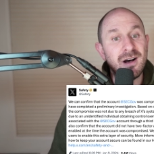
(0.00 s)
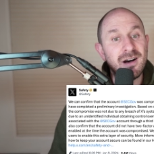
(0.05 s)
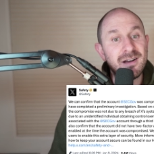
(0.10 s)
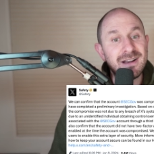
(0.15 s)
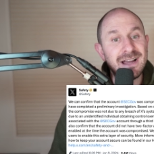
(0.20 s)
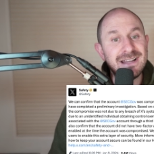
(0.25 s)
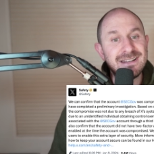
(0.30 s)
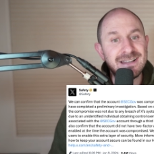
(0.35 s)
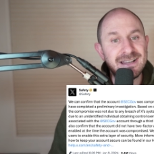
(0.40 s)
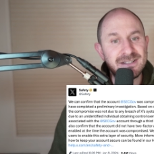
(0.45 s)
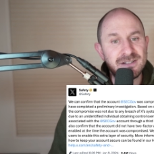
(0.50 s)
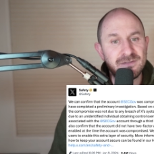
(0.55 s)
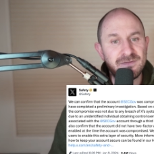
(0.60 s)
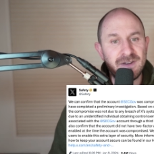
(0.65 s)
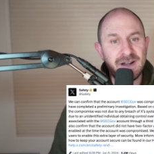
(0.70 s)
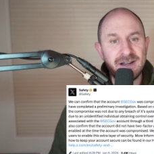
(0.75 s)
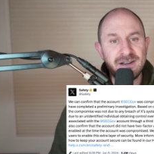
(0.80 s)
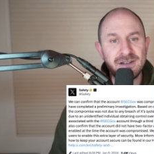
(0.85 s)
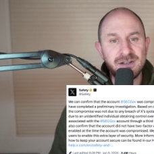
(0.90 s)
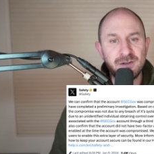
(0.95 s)

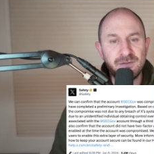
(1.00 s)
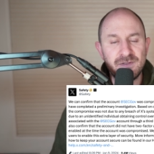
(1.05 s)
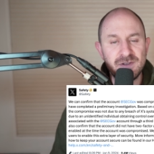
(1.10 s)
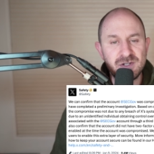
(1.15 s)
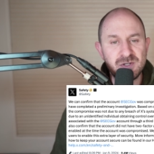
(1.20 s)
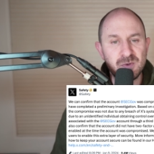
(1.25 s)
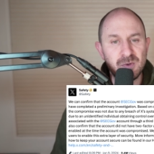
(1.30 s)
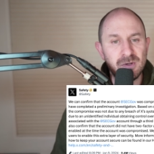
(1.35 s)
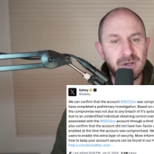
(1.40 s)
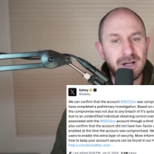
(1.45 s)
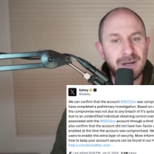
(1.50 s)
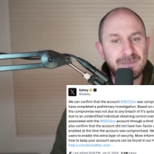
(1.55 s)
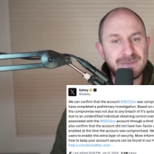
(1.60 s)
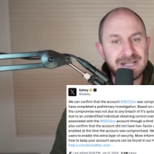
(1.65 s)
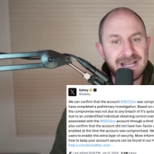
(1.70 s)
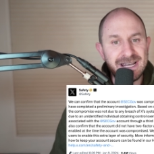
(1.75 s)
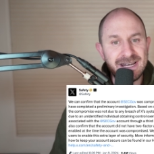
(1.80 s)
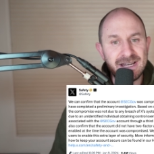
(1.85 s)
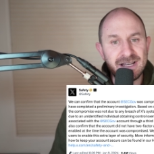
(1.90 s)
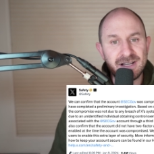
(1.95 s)
unidentified individual
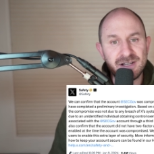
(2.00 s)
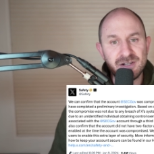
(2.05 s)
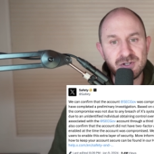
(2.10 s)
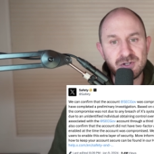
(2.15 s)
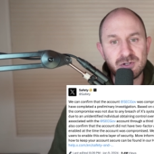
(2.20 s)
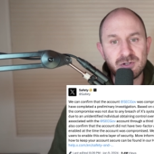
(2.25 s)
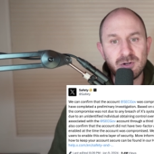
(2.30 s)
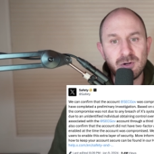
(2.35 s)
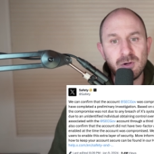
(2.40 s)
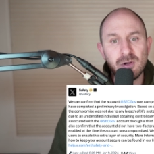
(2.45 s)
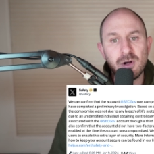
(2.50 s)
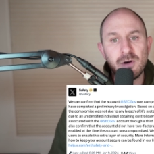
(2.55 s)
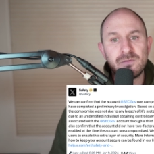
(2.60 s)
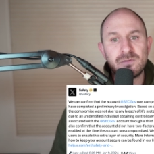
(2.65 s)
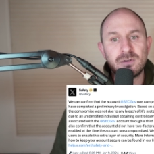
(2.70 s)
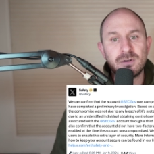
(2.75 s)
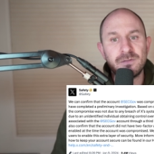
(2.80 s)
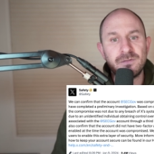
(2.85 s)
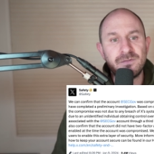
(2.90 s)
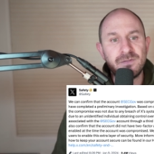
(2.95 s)
obtaining control
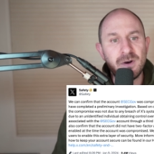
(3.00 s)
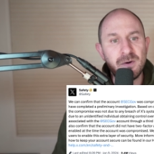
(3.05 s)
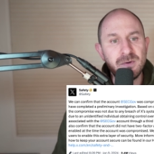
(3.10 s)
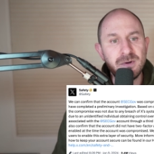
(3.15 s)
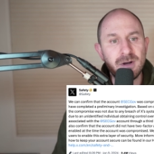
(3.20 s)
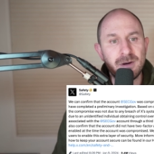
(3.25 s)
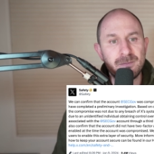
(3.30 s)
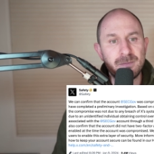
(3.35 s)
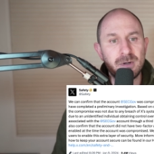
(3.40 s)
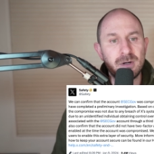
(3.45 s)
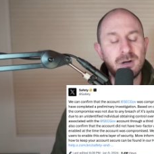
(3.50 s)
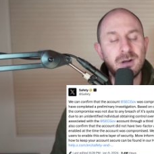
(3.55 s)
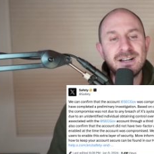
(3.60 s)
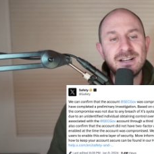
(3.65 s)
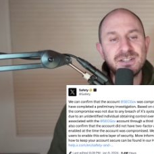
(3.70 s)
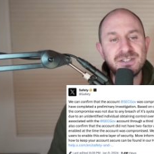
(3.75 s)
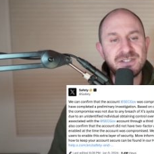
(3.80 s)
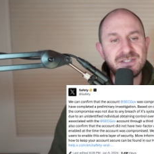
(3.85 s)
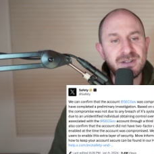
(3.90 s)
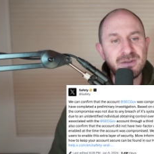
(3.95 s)
over a phone number
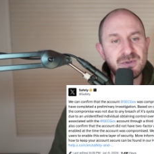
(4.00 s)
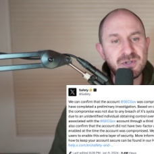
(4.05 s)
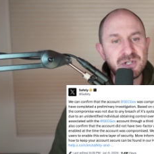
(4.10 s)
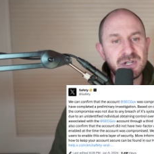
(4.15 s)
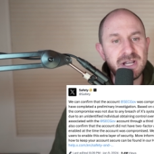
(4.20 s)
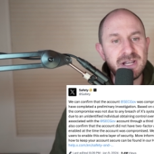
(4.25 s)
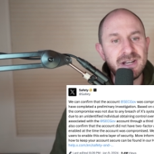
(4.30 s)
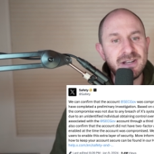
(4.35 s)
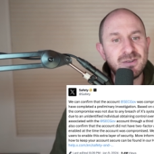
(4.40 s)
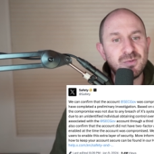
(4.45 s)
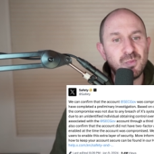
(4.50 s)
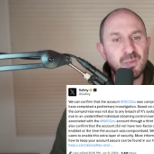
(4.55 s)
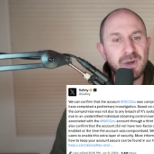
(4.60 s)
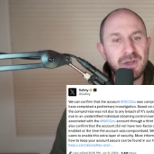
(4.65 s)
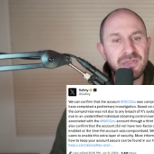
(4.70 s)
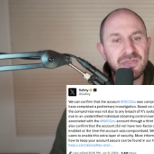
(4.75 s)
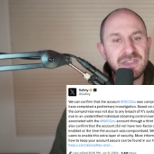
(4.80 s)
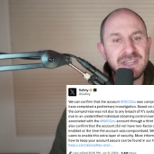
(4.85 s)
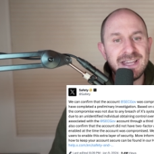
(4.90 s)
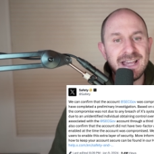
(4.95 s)
associated
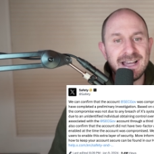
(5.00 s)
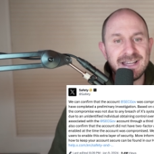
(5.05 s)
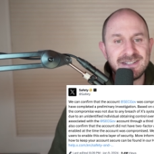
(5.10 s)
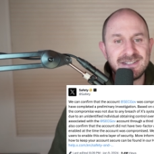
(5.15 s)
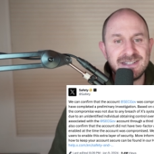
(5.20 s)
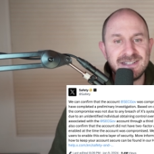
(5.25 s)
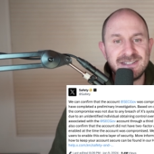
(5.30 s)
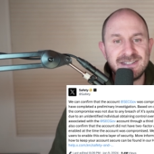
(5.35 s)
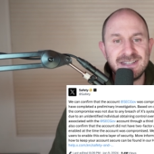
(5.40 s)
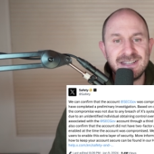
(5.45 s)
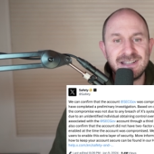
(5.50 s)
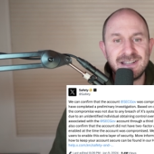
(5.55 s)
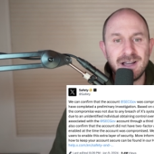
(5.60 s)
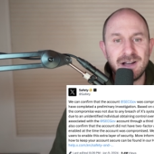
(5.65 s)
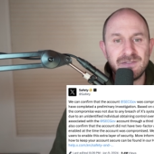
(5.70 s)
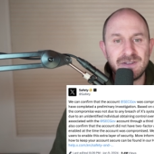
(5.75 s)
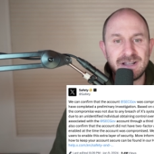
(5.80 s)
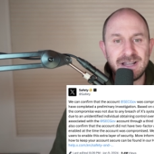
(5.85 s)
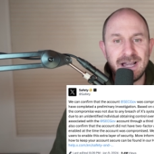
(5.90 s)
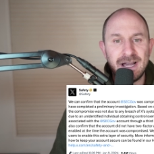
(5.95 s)
with the SEC
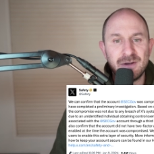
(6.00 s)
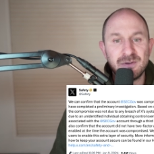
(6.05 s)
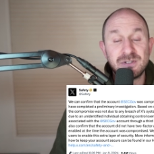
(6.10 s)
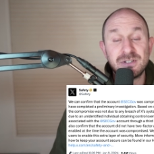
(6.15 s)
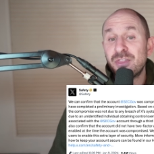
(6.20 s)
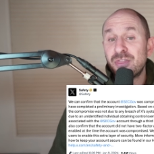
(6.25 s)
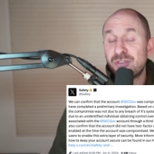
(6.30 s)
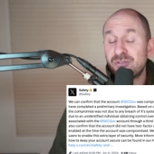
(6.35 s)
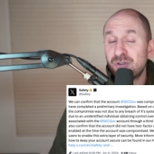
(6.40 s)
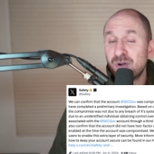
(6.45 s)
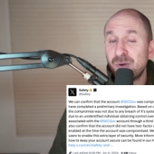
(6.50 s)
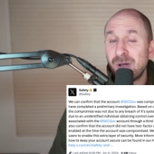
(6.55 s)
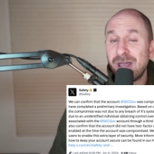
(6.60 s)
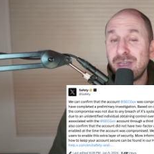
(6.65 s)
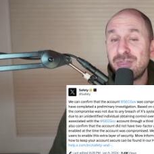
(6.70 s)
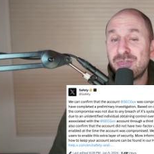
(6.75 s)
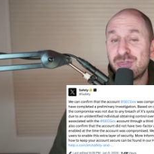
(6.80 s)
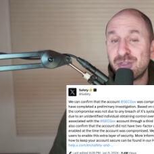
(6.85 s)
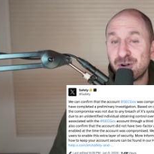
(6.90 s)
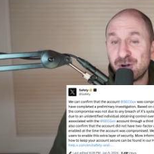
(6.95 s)
Gov account through a
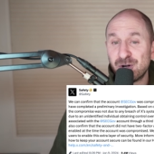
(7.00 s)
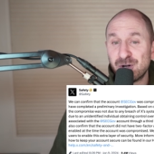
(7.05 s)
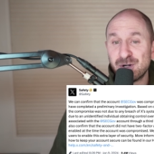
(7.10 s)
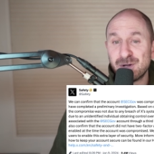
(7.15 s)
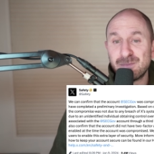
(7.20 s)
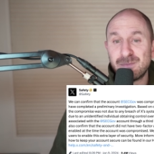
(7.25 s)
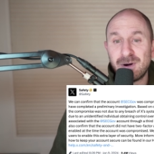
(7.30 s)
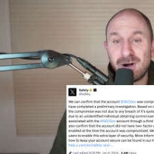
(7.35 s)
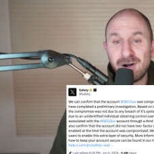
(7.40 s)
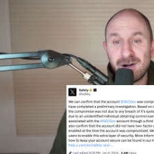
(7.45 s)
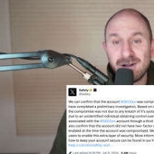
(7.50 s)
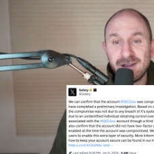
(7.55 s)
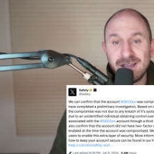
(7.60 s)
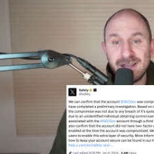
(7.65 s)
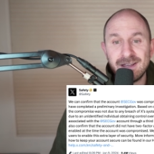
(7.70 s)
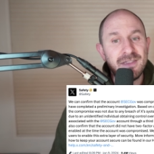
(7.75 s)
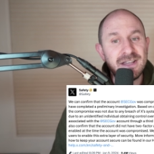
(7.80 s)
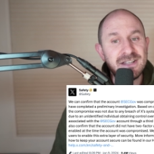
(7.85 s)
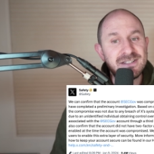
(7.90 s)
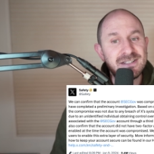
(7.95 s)
third
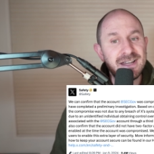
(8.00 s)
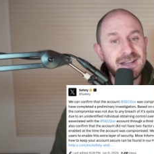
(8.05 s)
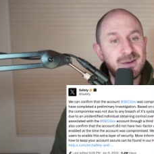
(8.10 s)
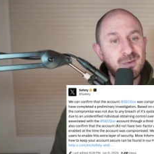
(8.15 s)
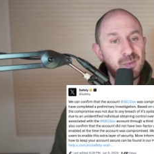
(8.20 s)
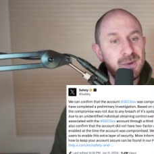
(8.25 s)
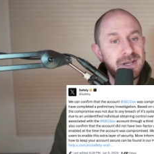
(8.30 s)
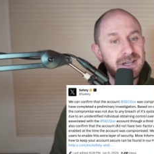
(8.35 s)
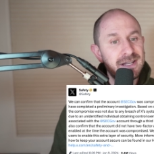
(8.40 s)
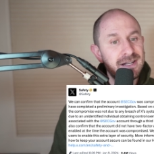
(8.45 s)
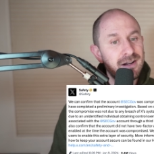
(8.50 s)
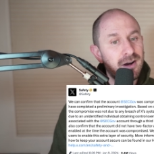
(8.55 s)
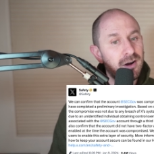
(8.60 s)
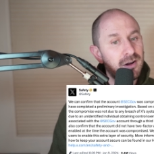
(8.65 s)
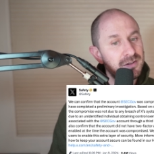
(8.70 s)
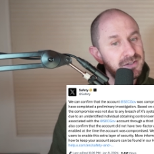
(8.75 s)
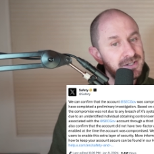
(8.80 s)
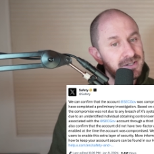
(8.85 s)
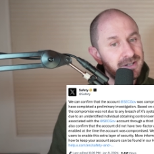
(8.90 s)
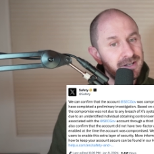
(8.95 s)
party. They say we can
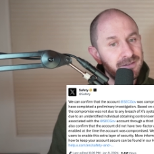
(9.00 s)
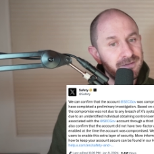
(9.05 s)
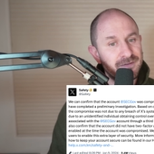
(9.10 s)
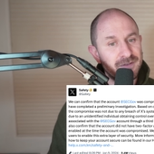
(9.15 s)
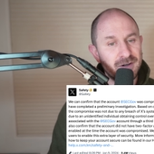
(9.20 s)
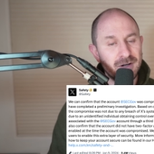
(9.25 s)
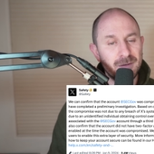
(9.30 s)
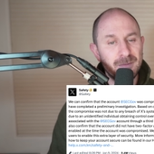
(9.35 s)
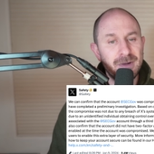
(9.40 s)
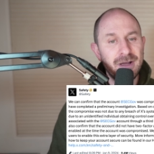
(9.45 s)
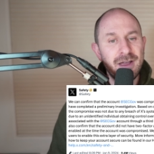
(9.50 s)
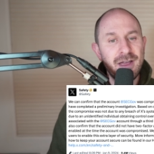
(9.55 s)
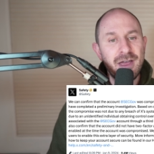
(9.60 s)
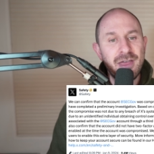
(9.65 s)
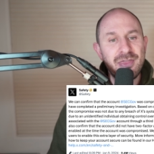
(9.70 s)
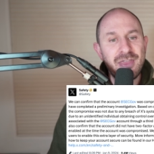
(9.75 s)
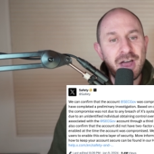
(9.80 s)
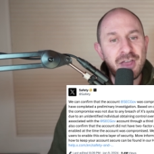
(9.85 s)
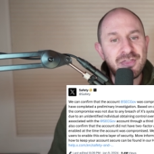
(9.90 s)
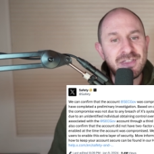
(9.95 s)
also confirm
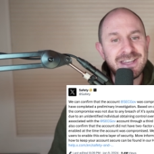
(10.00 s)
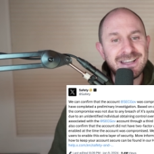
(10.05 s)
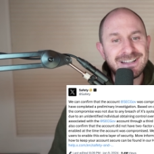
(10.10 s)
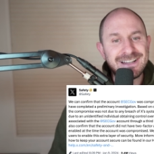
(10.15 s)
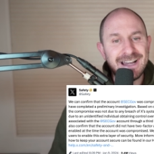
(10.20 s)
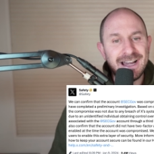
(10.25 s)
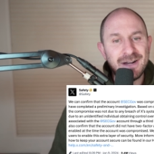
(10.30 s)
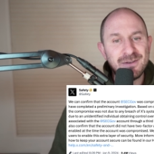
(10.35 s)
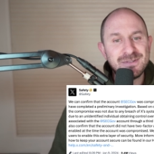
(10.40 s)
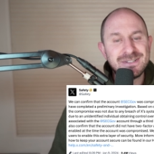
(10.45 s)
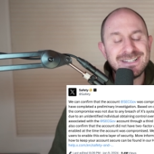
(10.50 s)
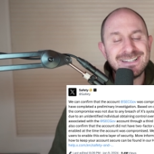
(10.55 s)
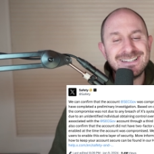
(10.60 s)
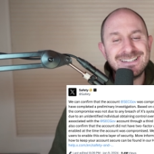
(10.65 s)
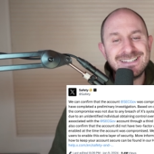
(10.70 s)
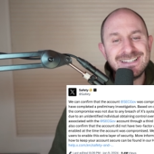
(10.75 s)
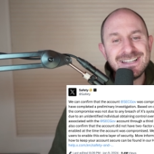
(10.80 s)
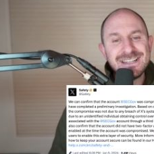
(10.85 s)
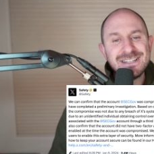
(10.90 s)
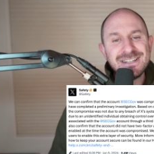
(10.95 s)
that the account
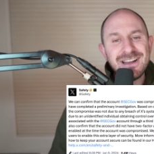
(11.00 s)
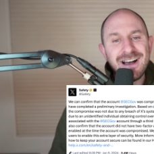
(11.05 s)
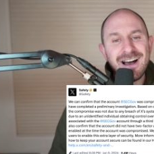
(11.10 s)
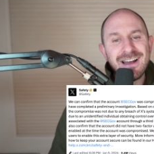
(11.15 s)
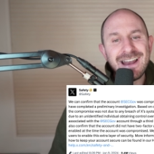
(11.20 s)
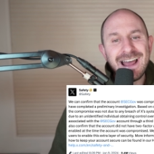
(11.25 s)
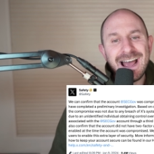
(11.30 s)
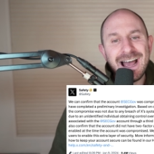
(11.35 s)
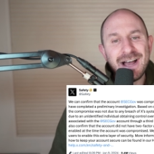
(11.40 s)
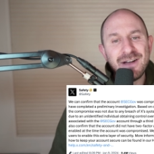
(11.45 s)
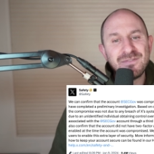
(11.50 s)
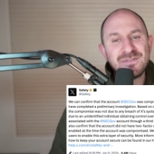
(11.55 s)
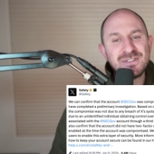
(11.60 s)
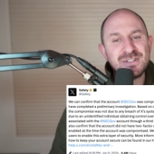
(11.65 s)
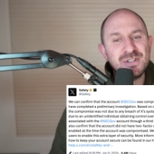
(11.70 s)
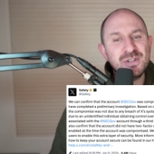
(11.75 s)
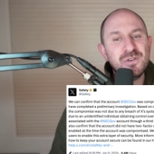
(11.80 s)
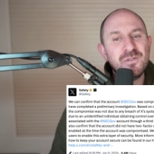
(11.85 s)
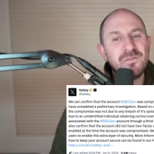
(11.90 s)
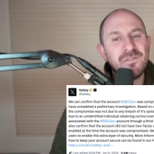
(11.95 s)
did not have
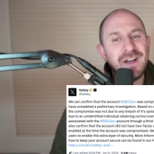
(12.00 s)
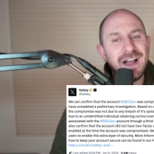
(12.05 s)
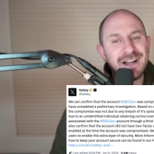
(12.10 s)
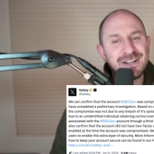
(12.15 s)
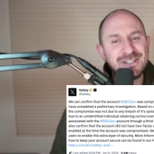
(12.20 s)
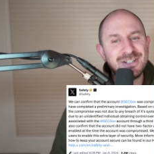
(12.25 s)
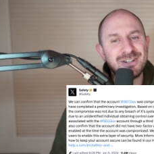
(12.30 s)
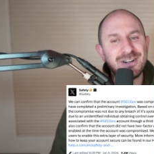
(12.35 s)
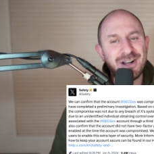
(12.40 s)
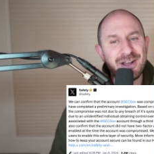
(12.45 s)
two factor